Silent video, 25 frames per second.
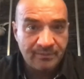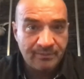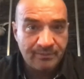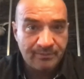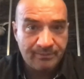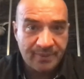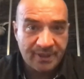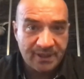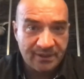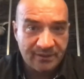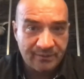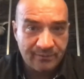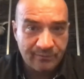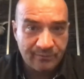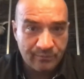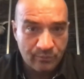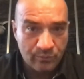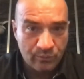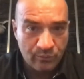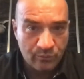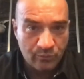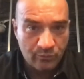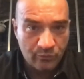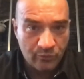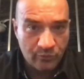but
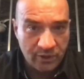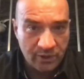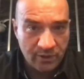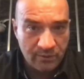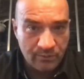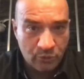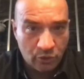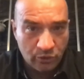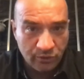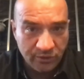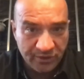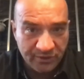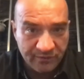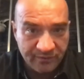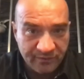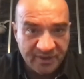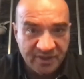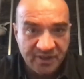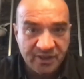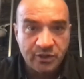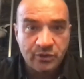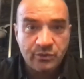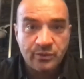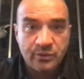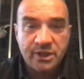in most of the
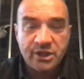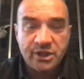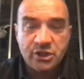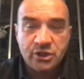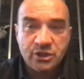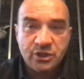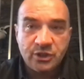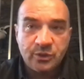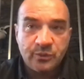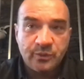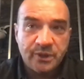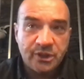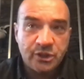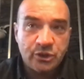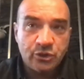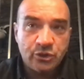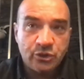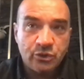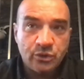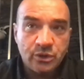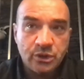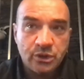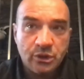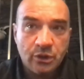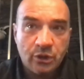situations, we can
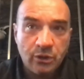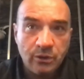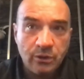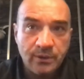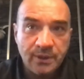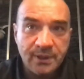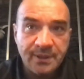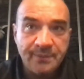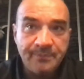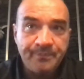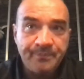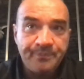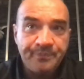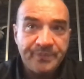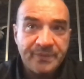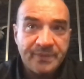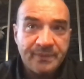do it only